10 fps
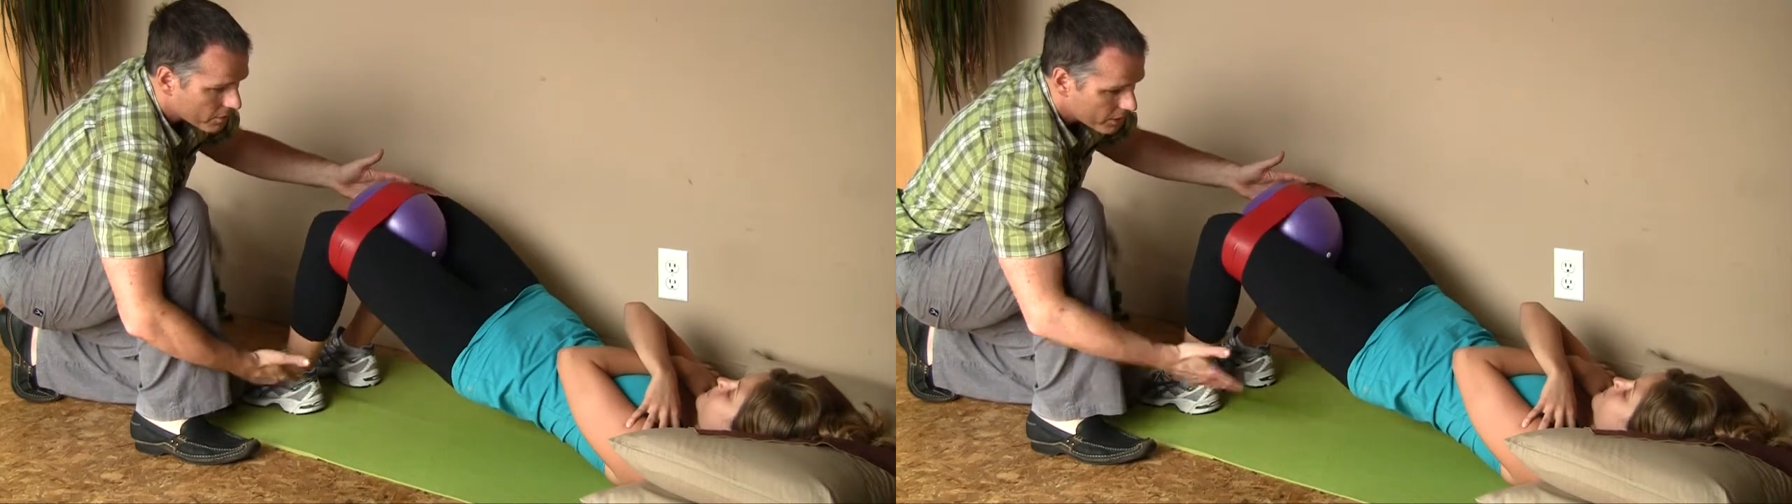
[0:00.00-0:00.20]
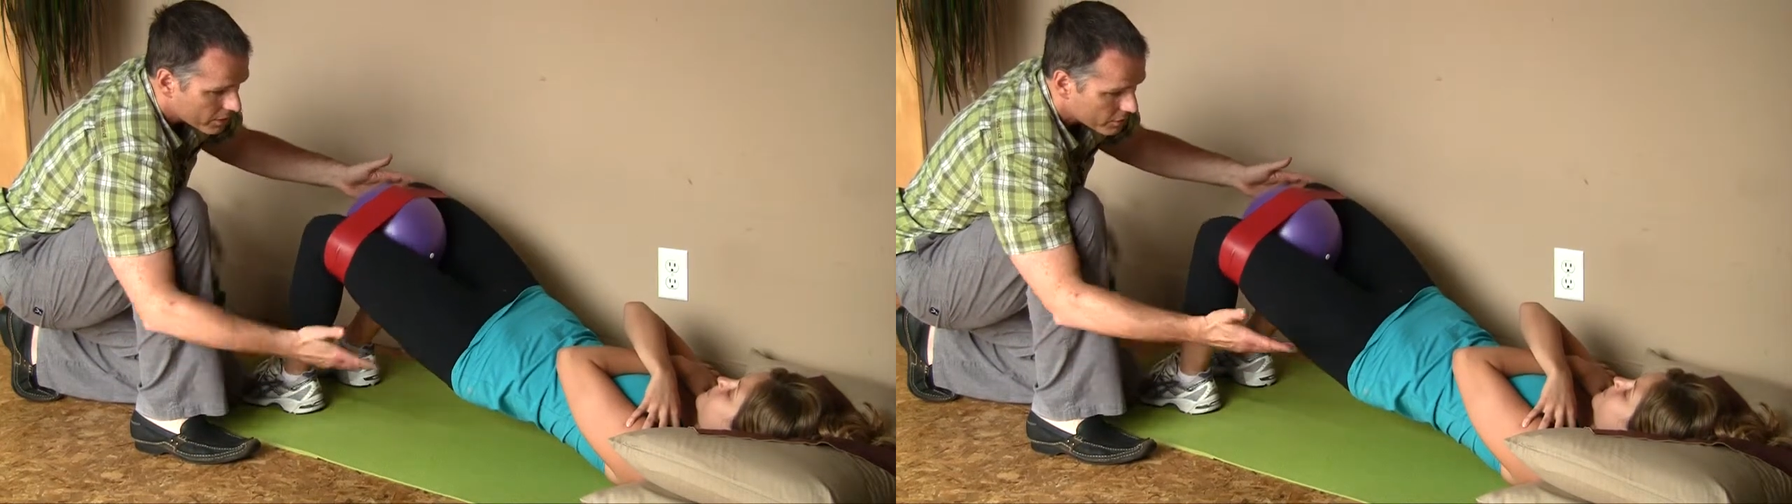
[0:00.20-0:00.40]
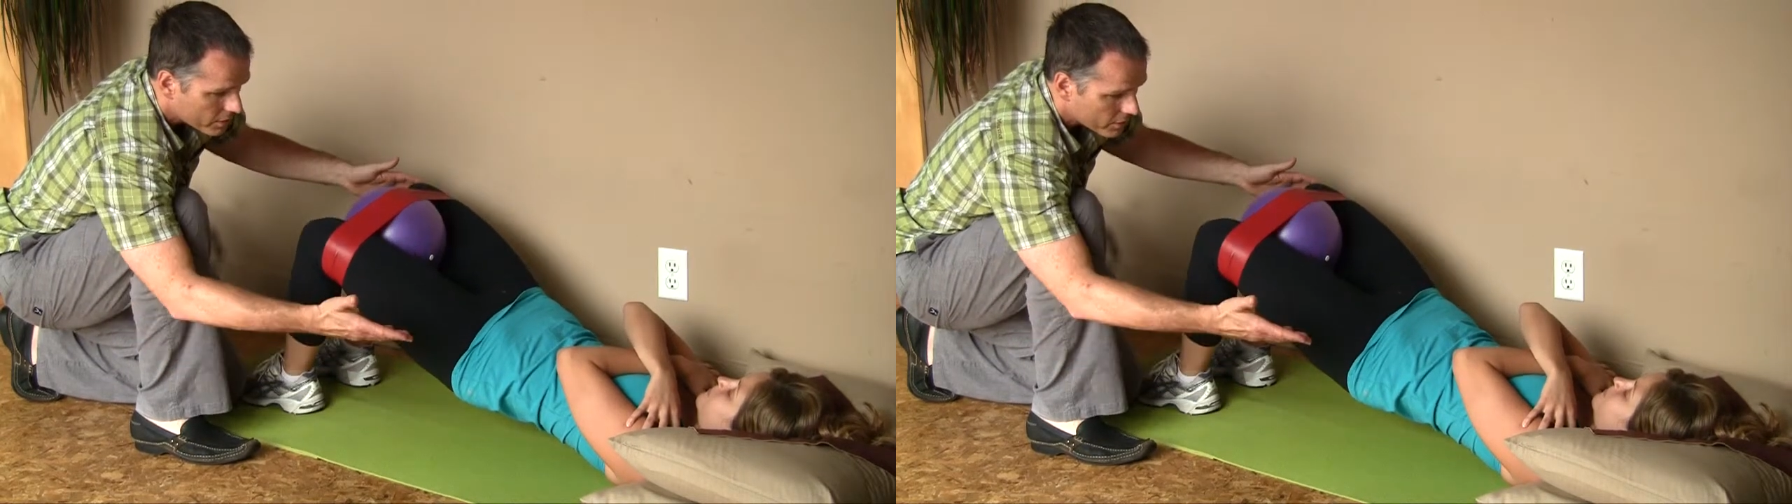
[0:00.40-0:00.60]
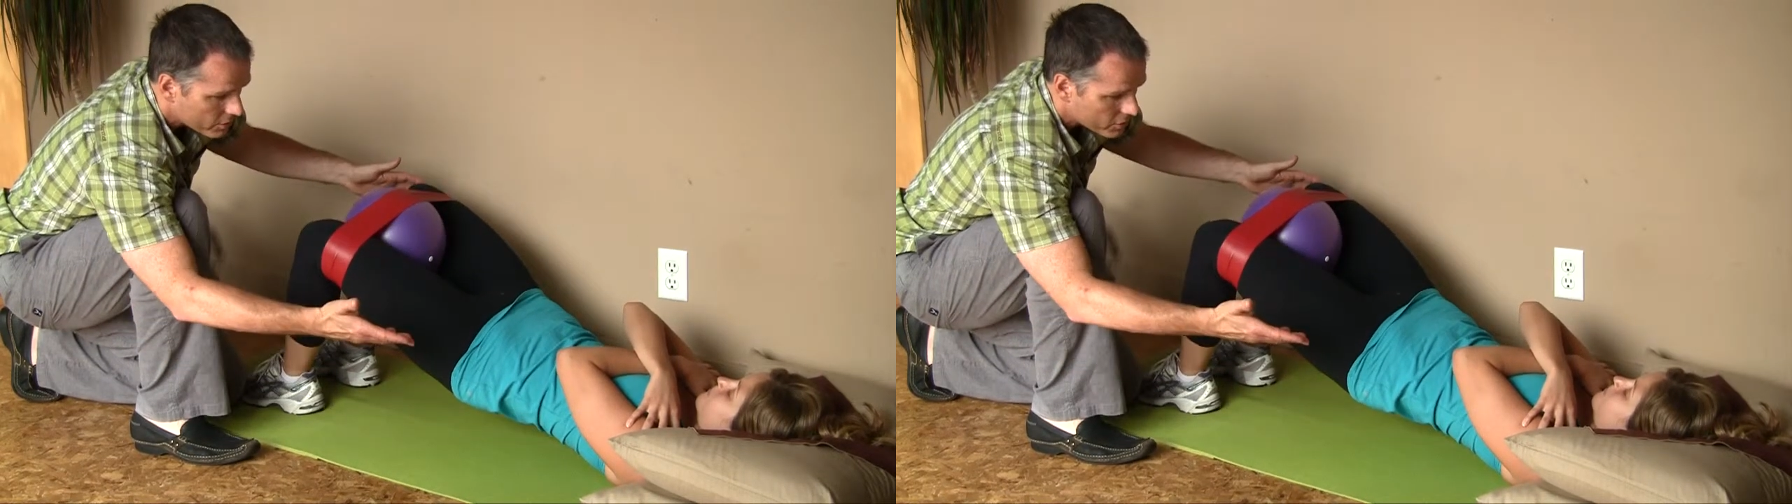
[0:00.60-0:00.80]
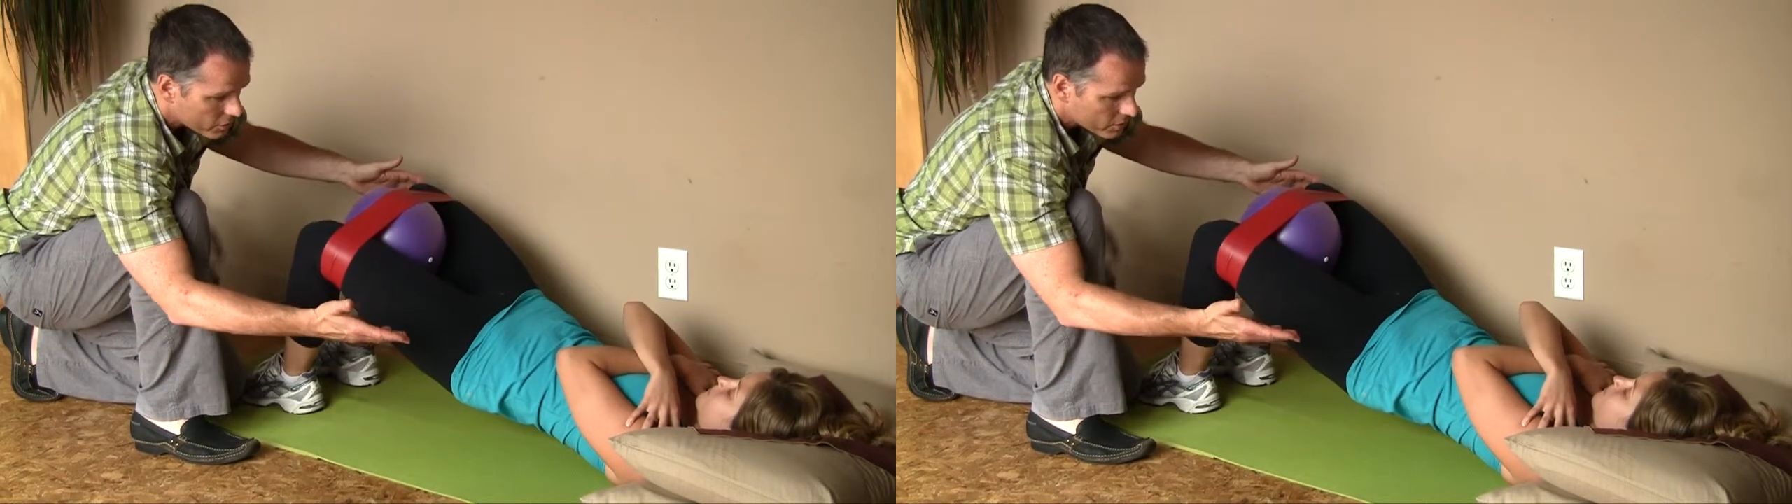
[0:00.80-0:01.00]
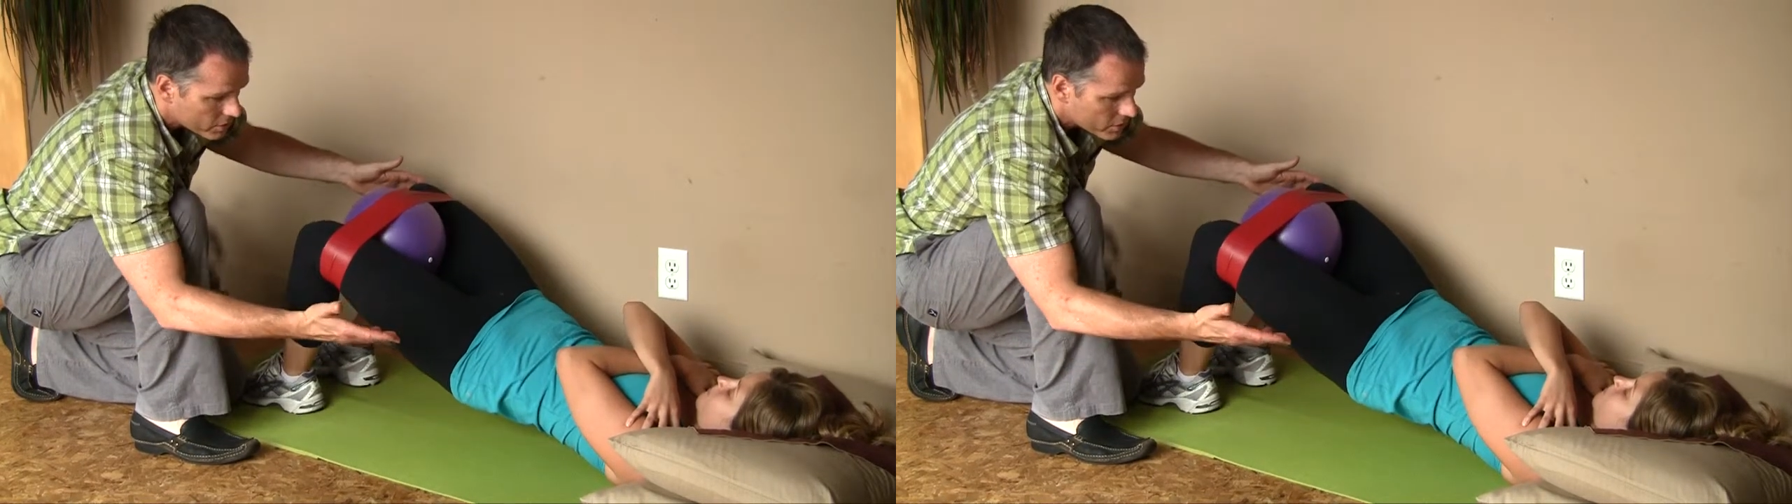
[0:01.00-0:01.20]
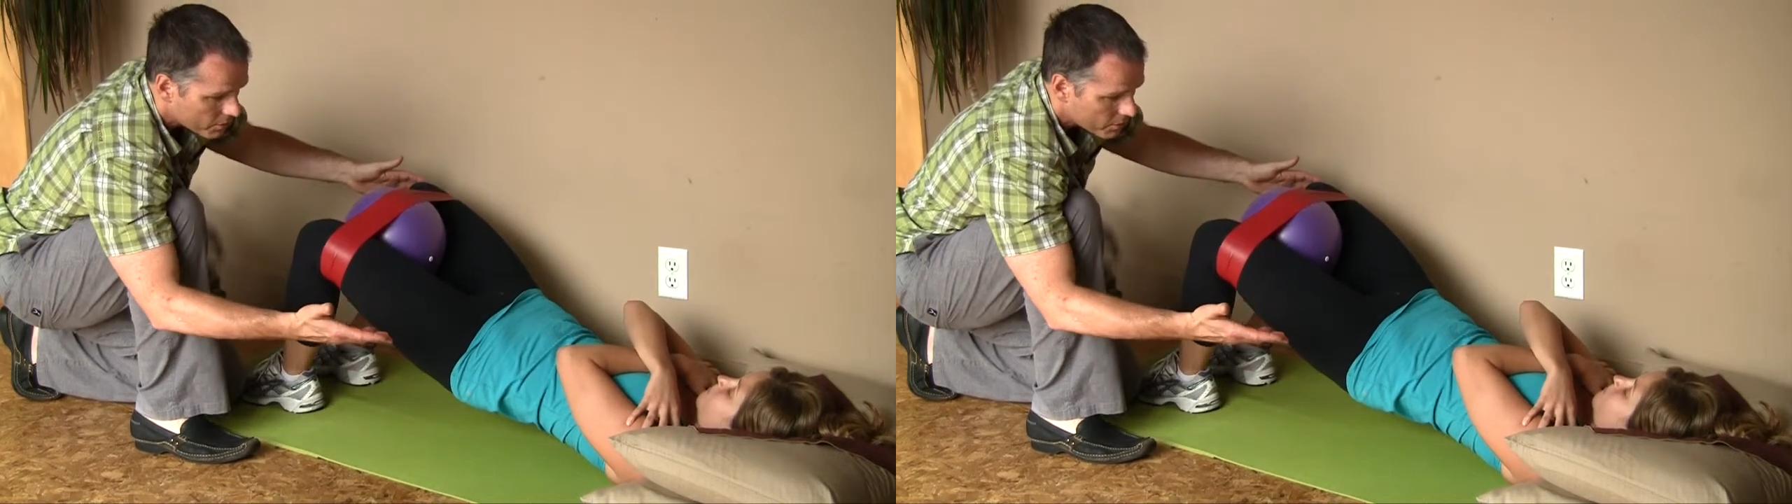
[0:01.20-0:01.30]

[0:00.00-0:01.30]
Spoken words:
feet or under the shoulders